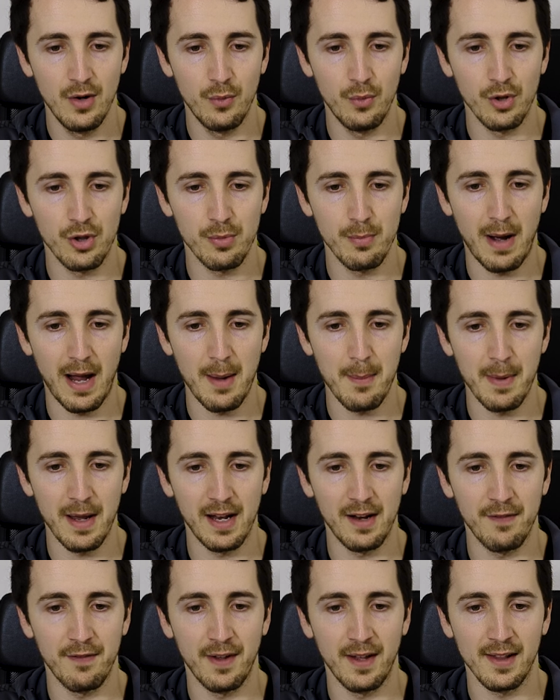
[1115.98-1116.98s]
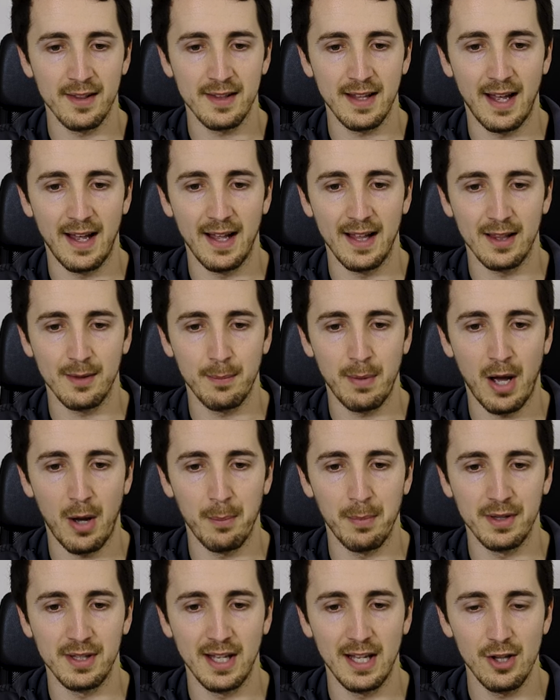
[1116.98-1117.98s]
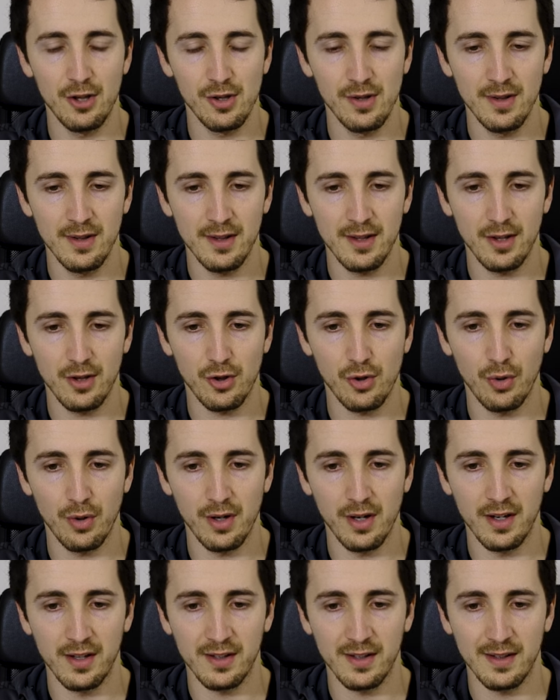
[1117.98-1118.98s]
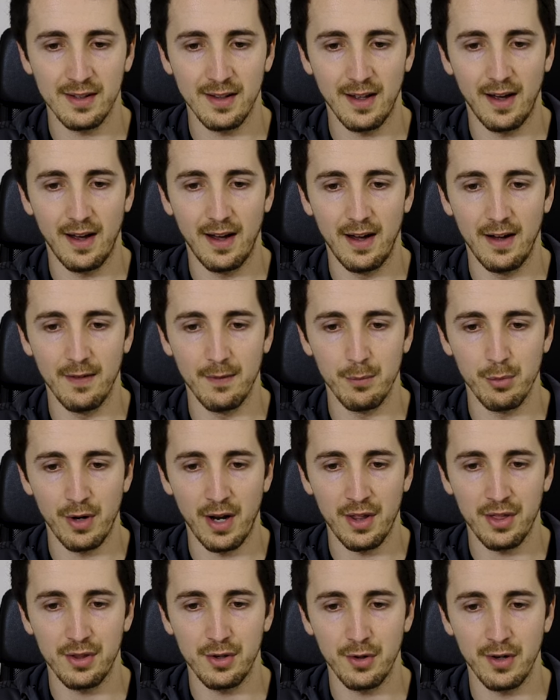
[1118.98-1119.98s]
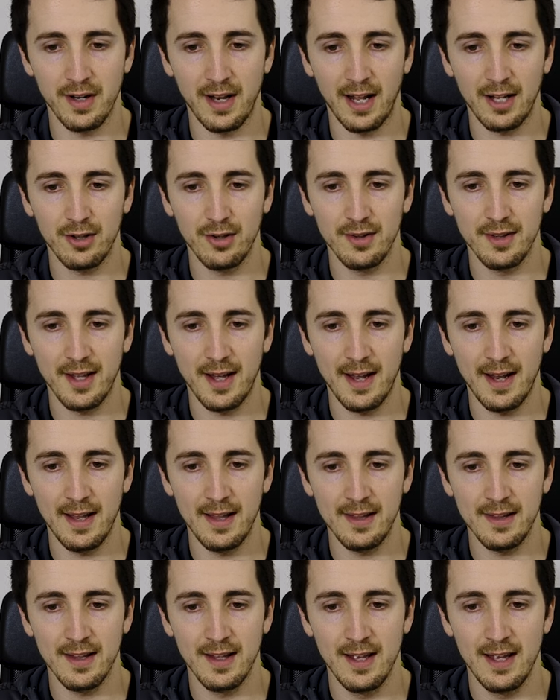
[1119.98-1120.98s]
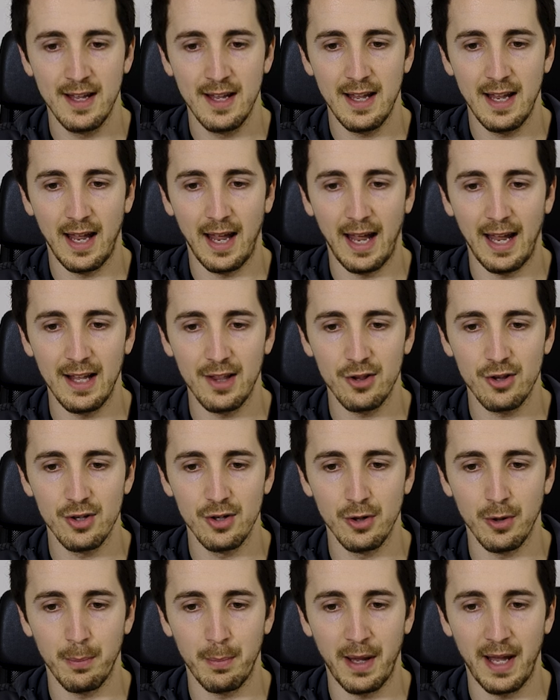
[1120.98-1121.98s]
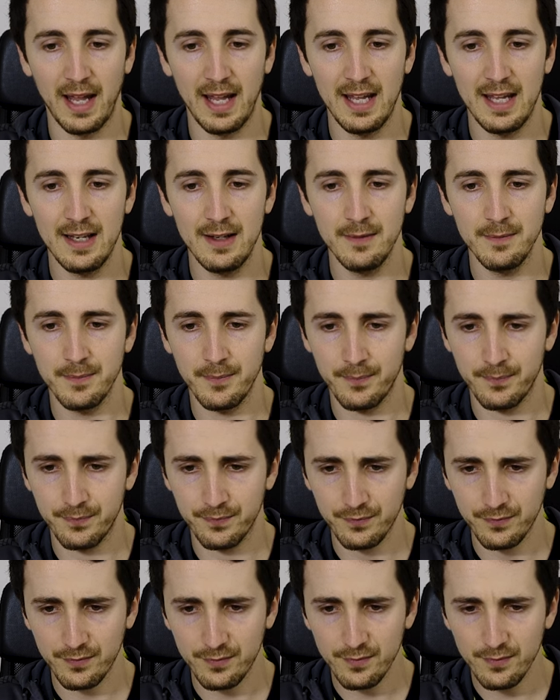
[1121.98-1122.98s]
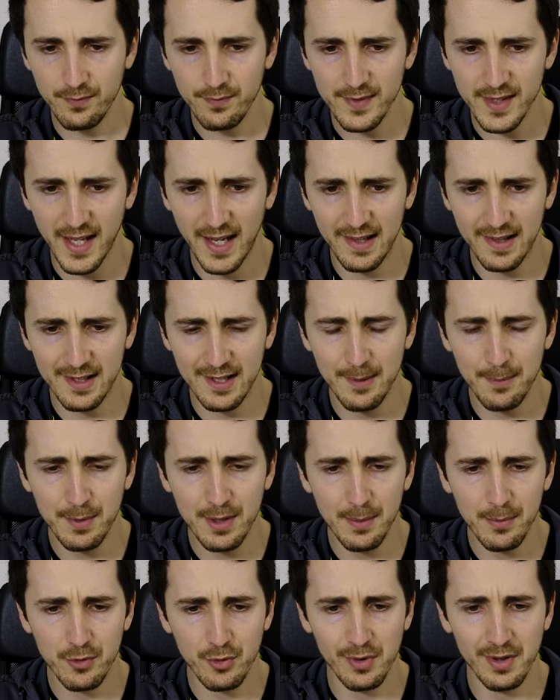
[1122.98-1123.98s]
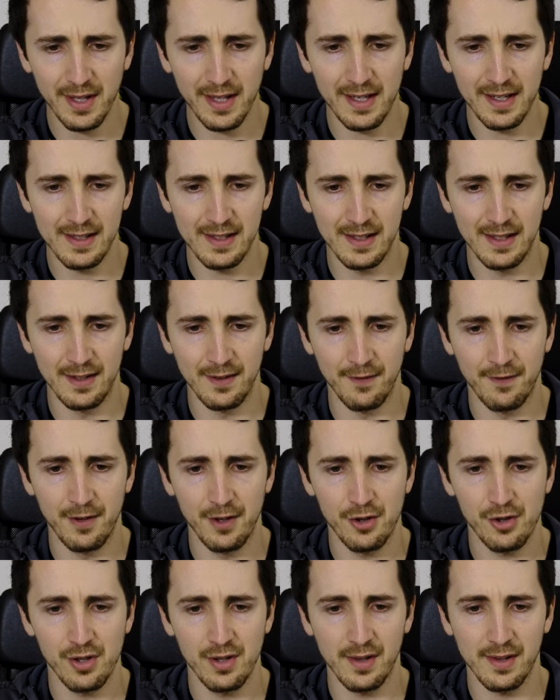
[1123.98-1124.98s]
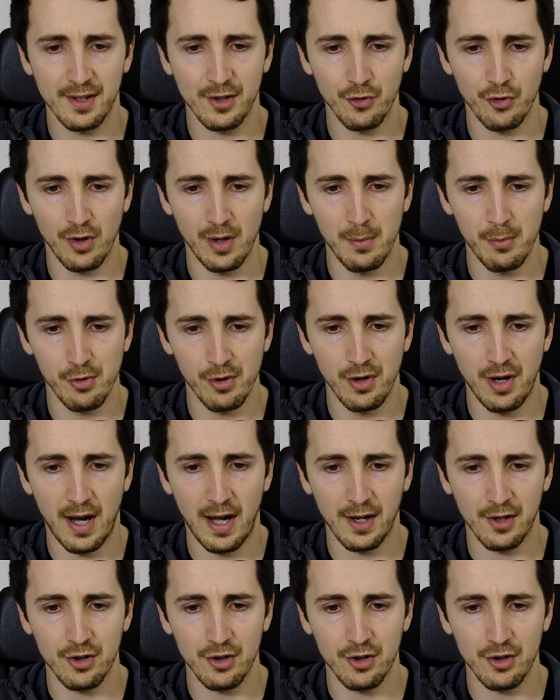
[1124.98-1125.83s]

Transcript: which might manifest as palpitations, shortness of breath during exercise, anginal pain, and symptoms related to deficient cerebral